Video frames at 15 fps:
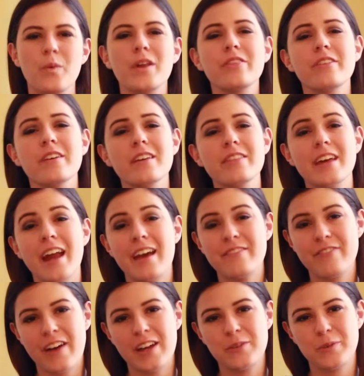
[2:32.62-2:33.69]
One thing that I
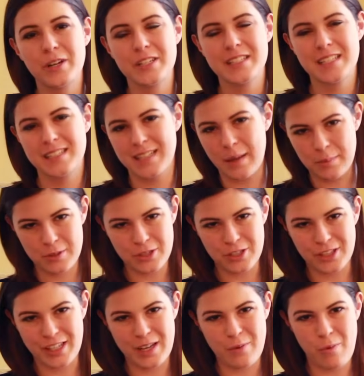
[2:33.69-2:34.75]
find works
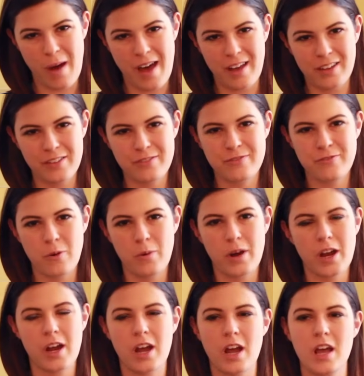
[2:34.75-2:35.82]
exceptionally well
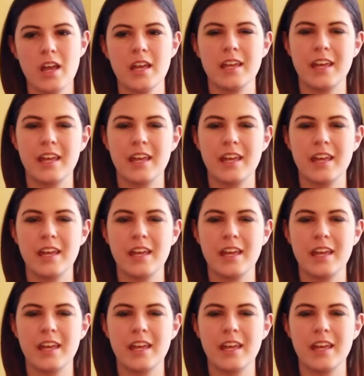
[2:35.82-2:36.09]
for